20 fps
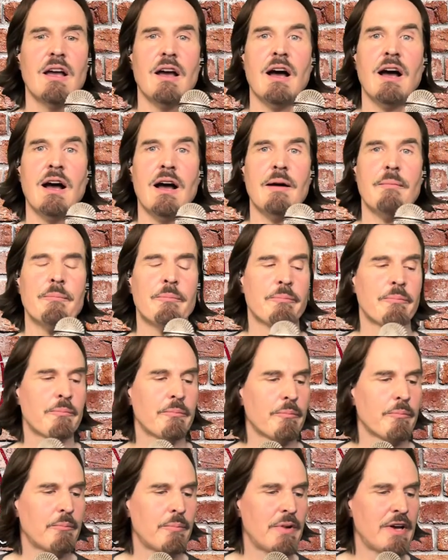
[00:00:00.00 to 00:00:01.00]
Um,
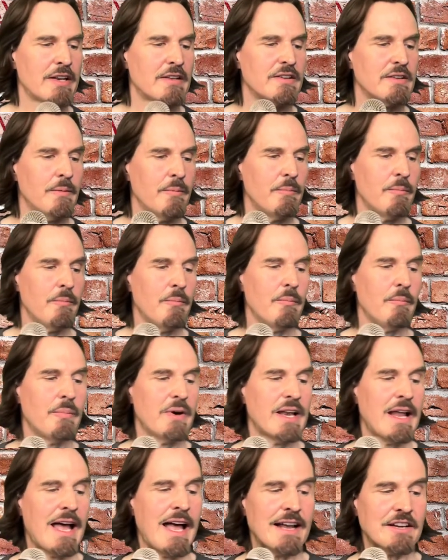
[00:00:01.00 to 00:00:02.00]
but,
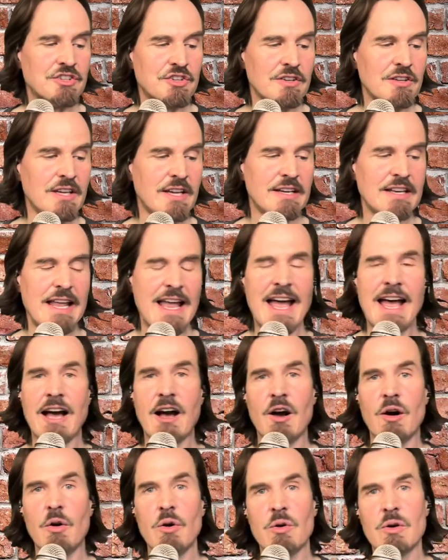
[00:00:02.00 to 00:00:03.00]
but actually
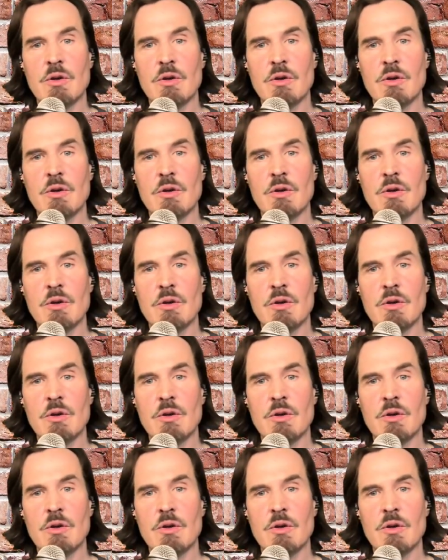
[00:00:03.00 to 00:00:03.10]
now,